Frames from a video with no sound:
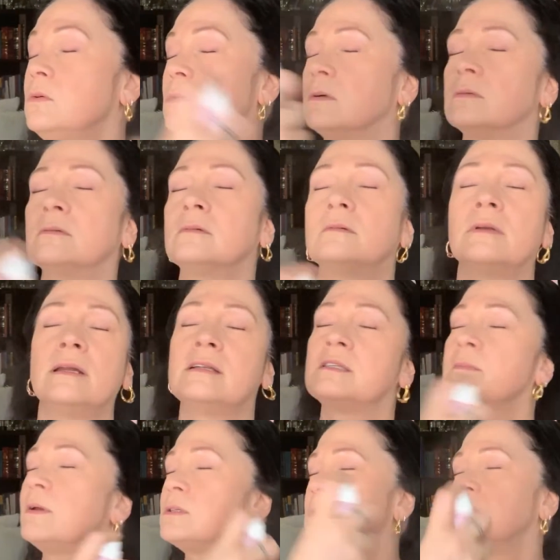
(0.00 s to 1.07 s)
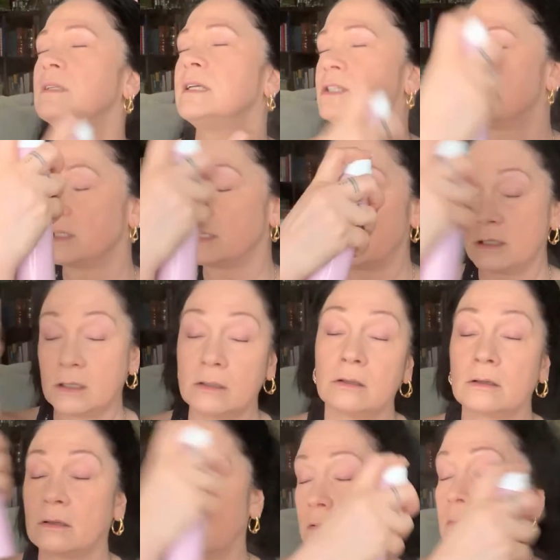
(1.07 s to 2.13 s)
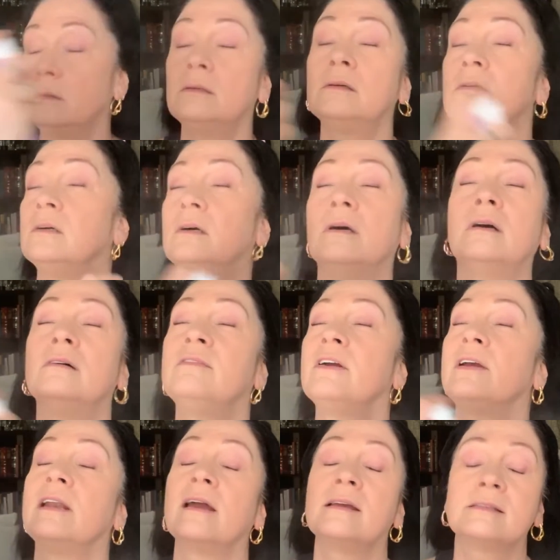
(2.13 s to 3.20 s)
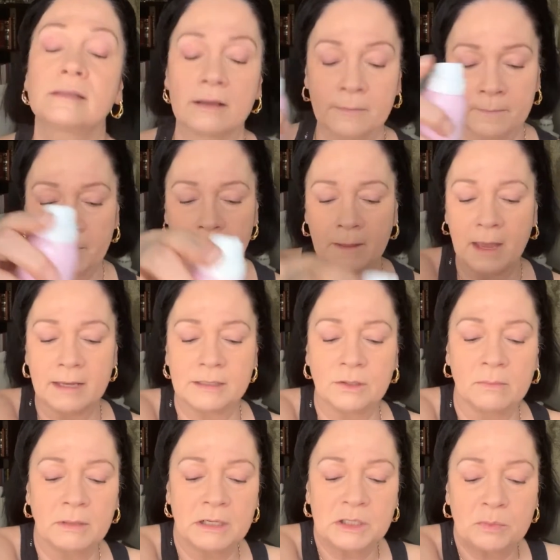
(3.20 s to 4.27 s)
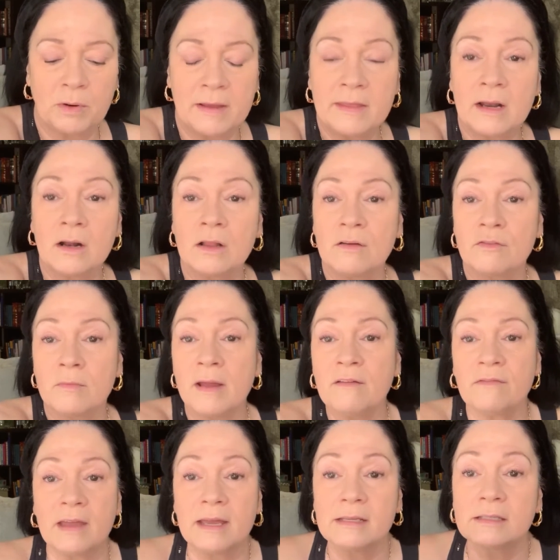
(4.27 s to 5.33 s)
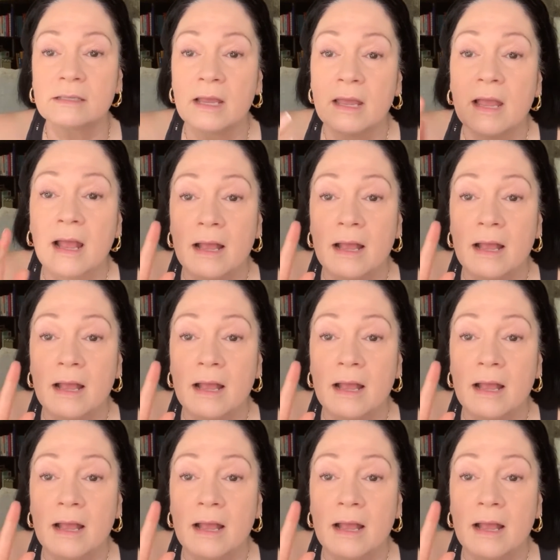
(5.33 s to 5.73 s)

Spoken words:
Ooh, and it smells delicious too. Oh, very nice. Okay, so I'm gonna spray that all over my face.